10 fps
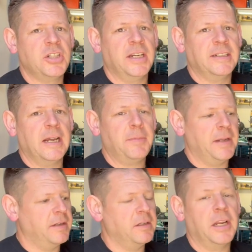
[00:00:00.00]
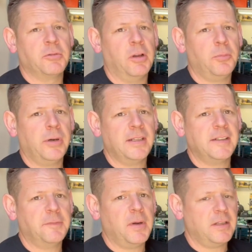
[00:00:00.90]
jigged up in a drill press
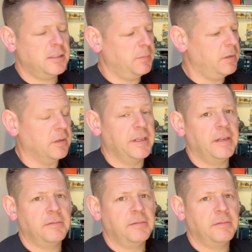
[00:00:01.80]
if possible, or